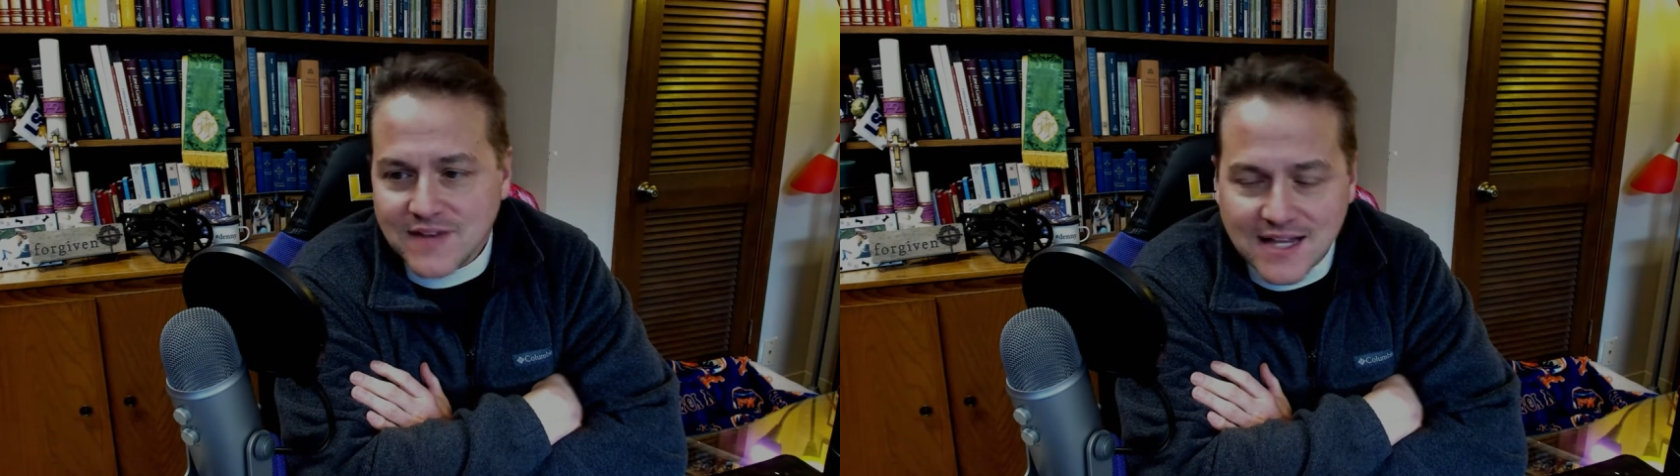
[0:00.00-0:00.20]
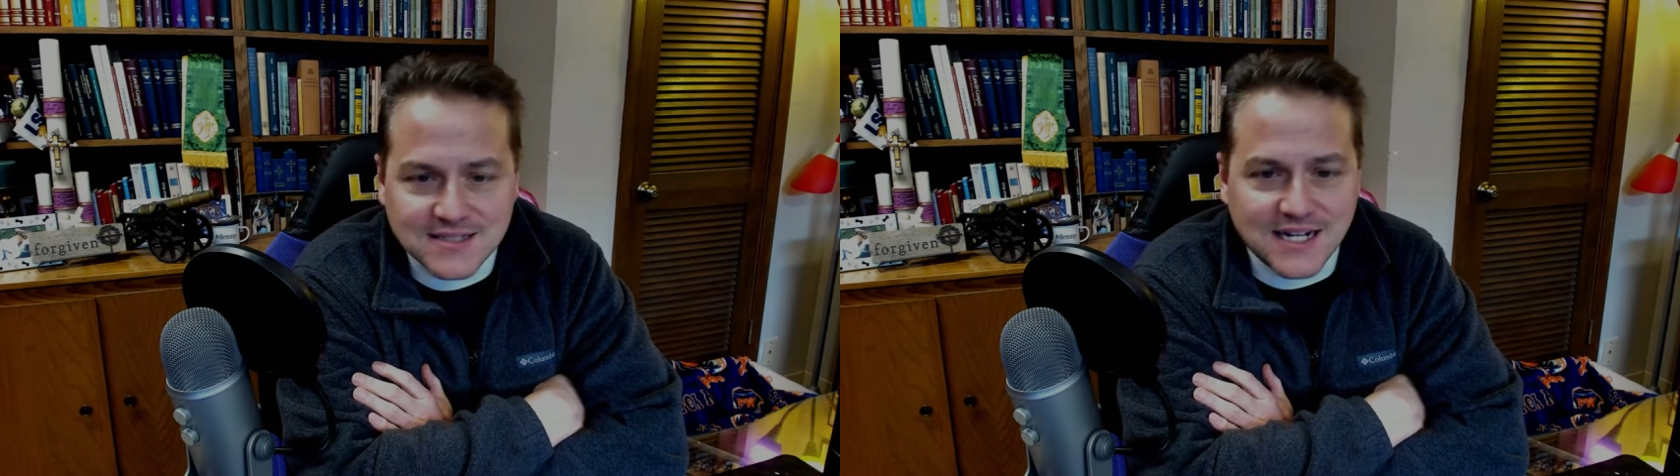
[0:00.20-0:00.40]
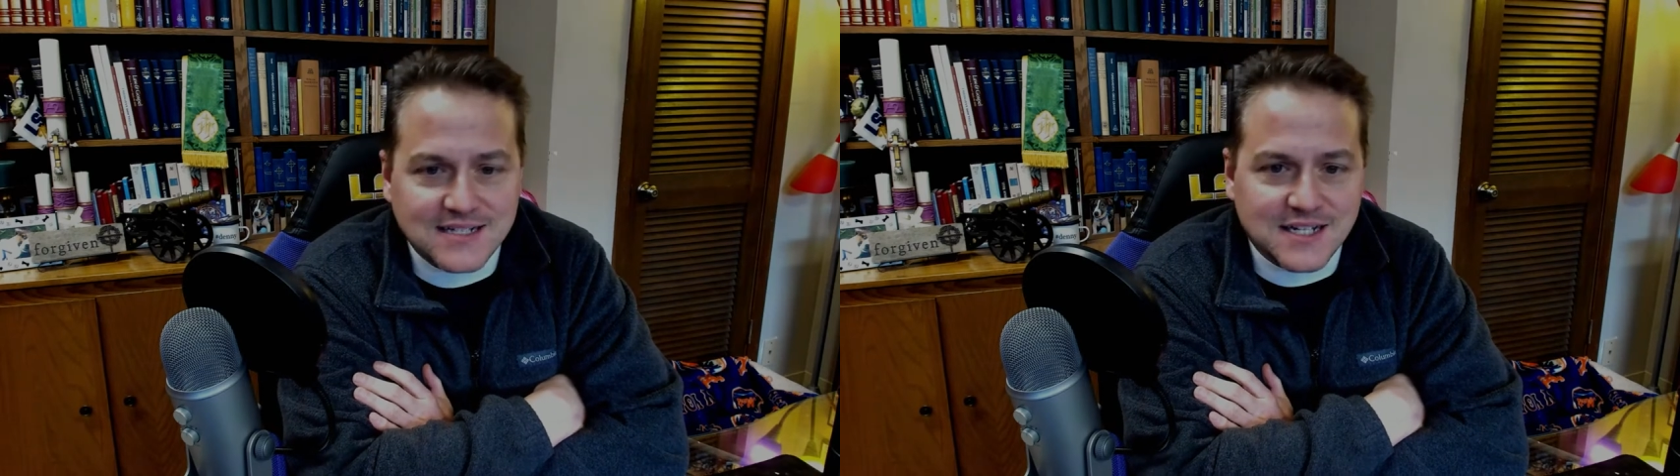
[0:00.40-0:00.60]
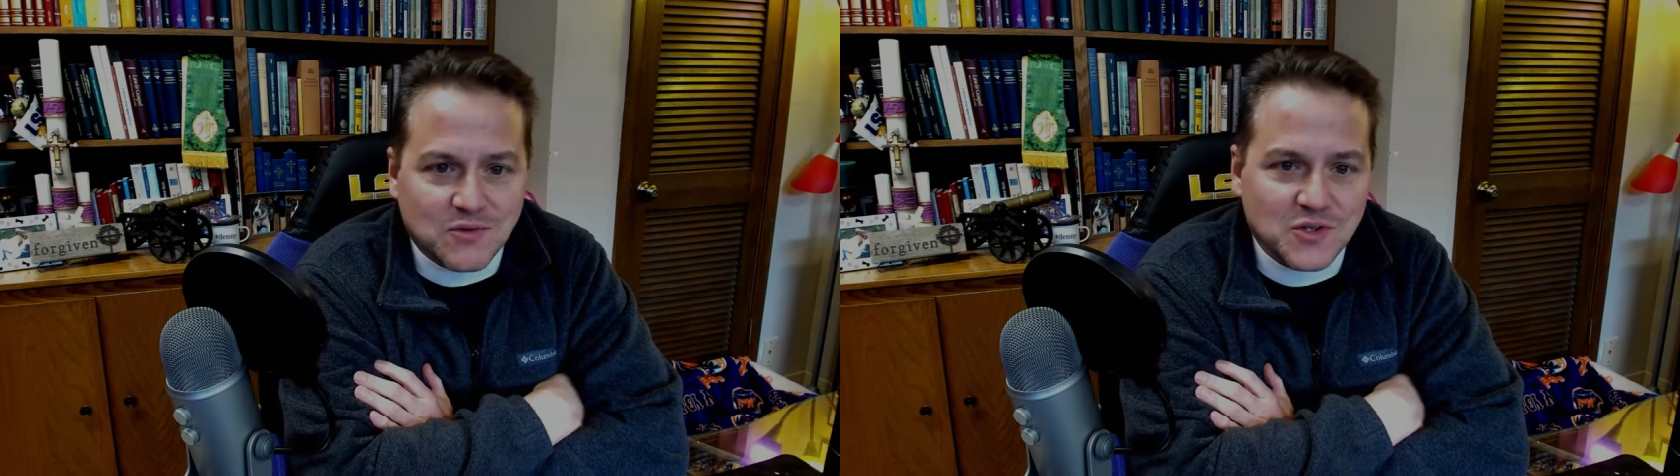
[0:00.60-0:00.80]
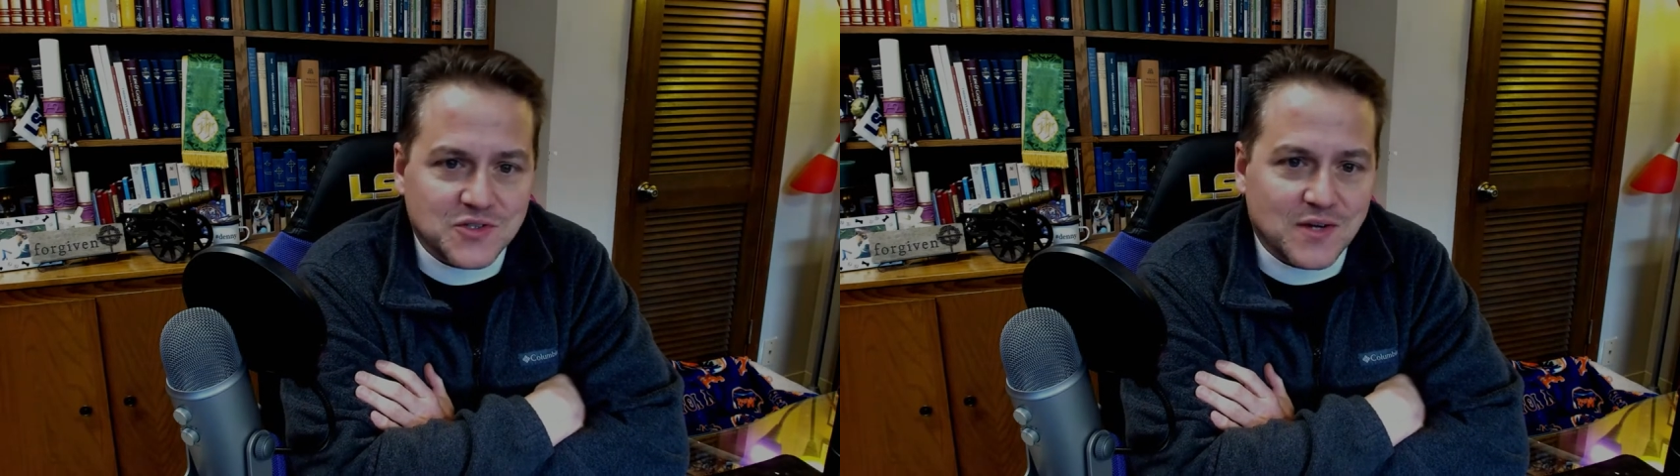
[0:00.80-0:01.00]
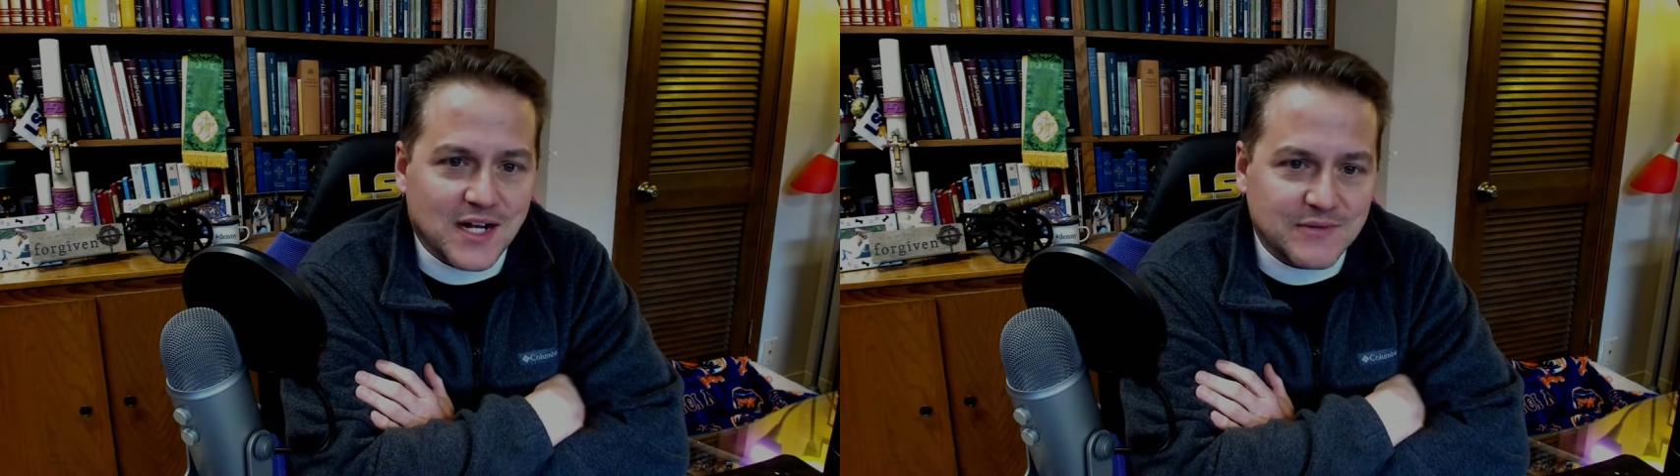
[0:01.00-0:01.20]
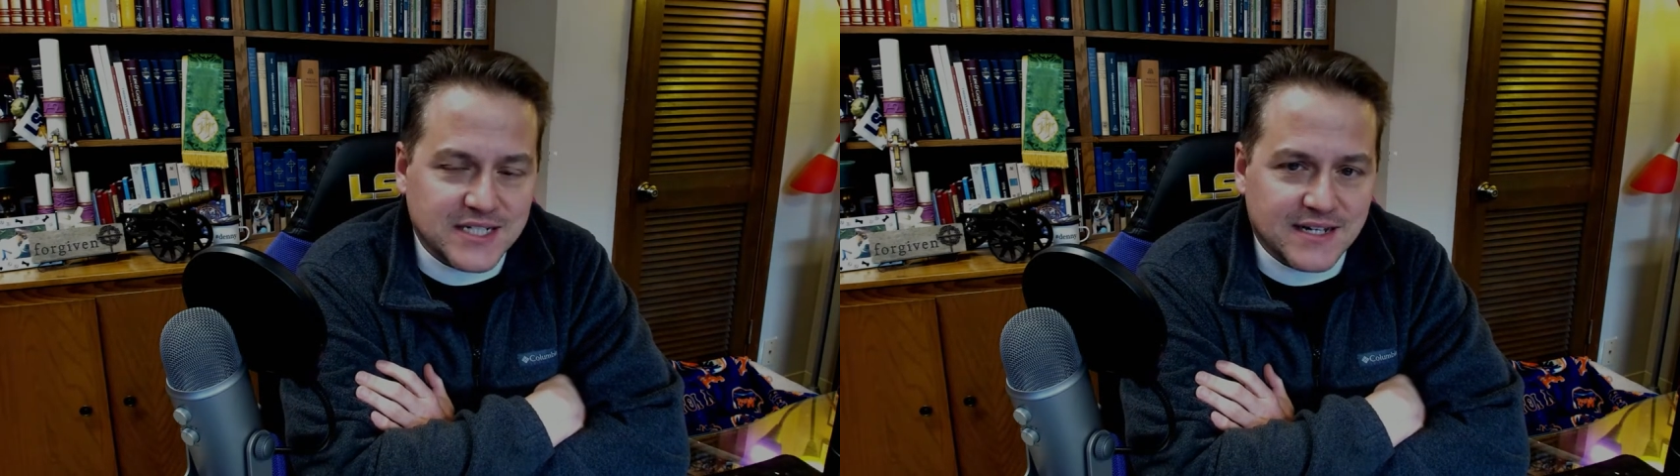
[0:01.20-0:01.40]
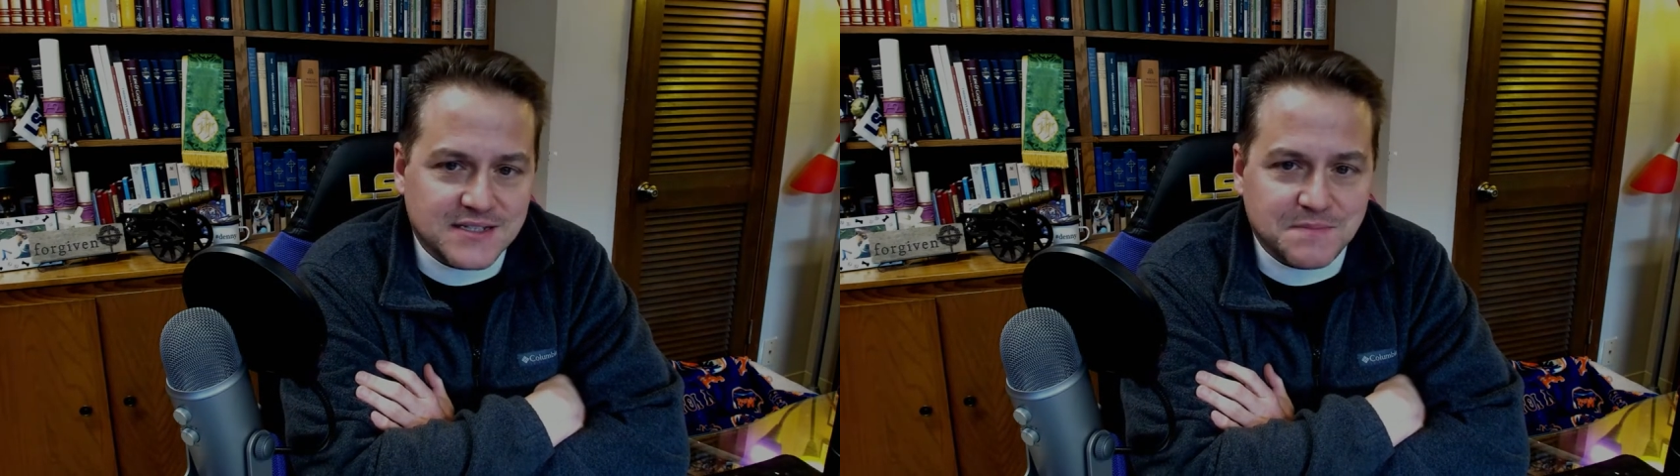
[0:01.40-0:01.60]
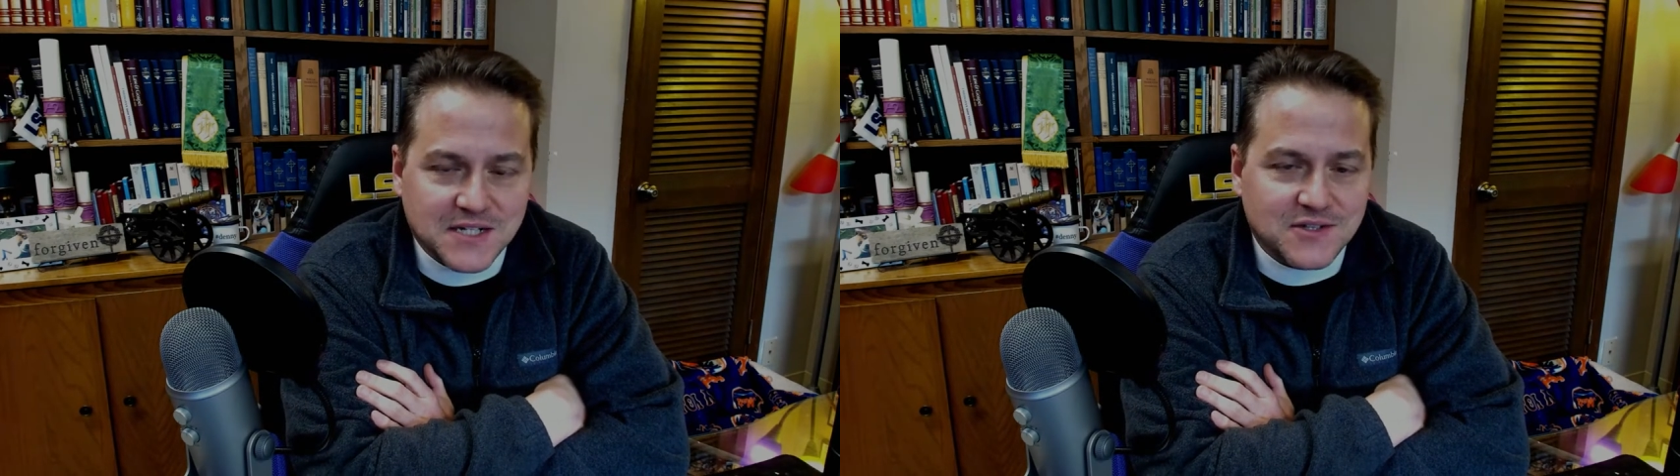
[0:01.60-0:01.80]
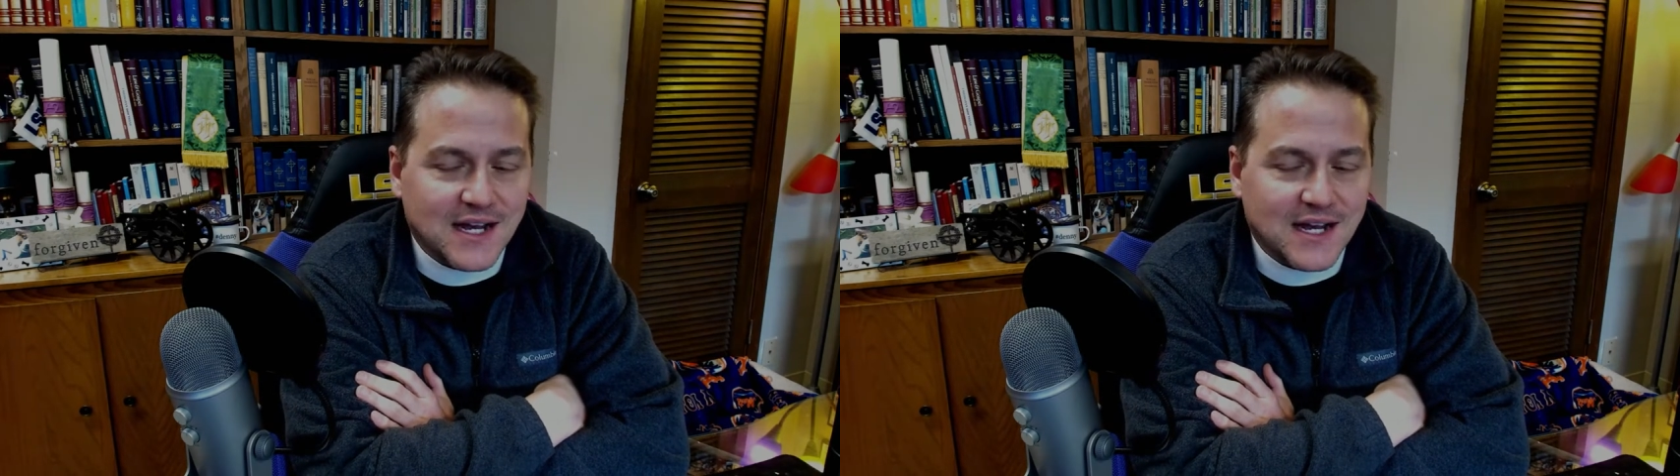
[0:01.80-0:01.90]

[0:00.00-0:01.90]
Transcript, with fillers: Valentine's Day rolls around and we take a special,